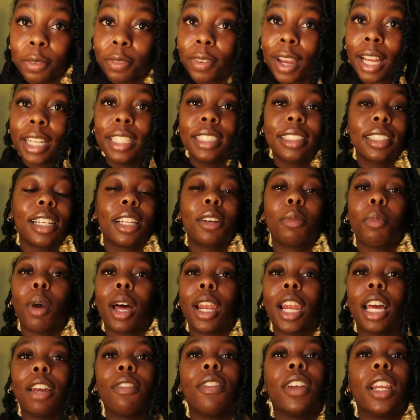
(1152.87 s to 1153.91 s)
I need to live
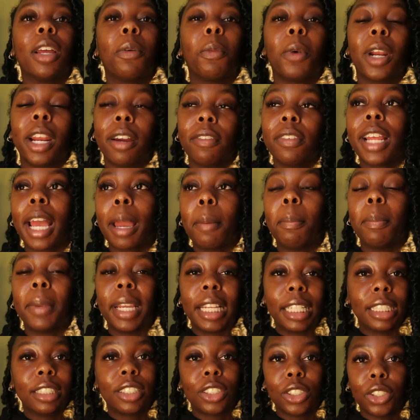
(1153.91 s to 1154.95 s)
my life, man. And whatever that
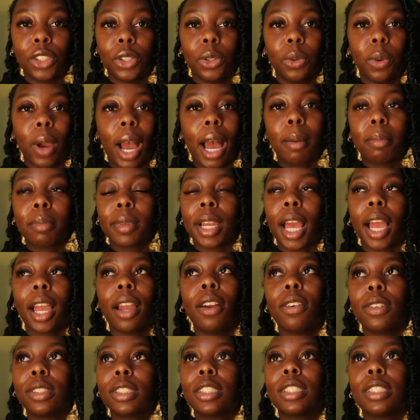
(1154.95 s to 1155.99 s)
means to you, I'm not
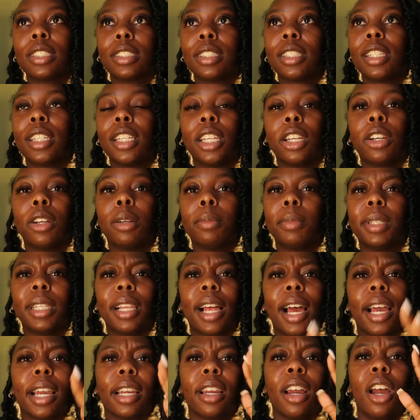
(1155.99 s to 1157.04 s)
going to sit here and be
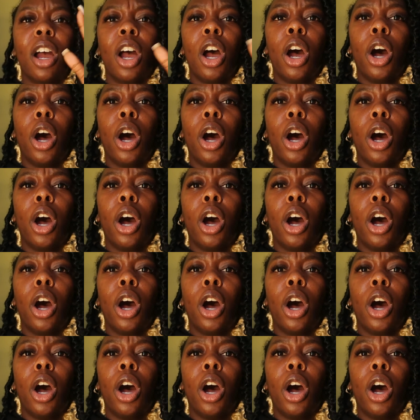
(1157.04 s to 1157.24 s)
like,